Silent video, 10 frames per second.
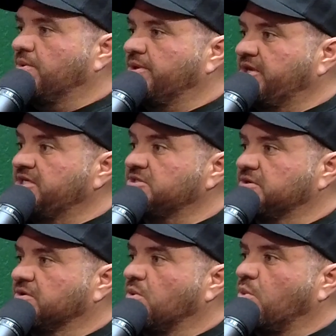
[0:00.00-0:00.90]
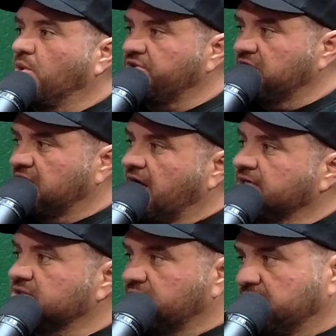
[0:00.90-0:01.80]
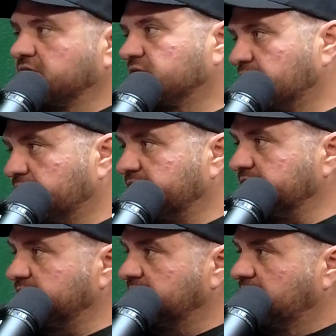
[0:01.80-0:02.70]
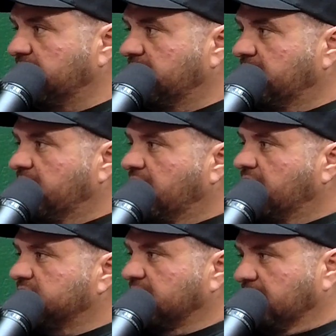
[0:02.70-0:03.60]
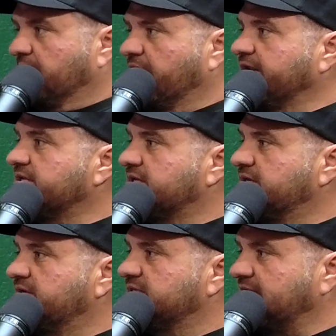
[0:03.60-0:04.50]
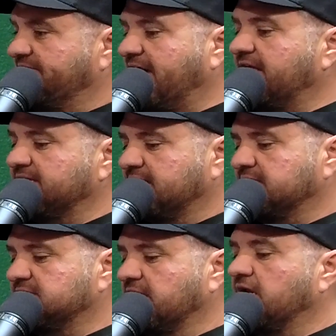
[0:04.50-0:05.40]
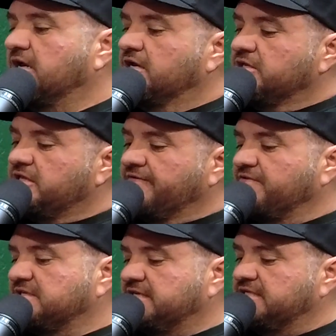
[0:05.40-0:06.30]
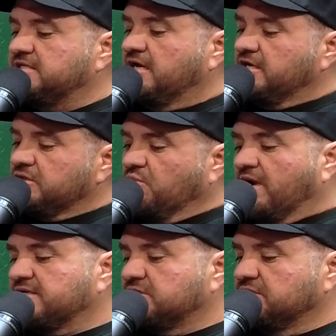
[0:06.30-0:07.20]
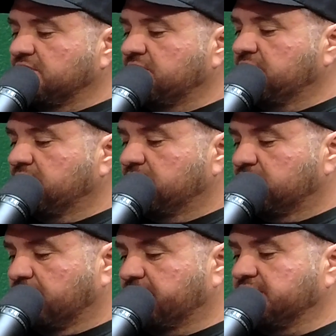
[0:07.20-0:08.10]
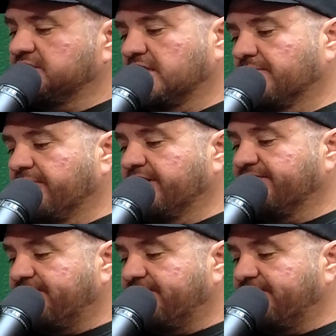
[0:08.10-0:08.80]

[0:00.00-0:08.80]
Eastern Orthodox Christian churches celebrate Saint Valentine's Day. The difference is the Western churches celebrated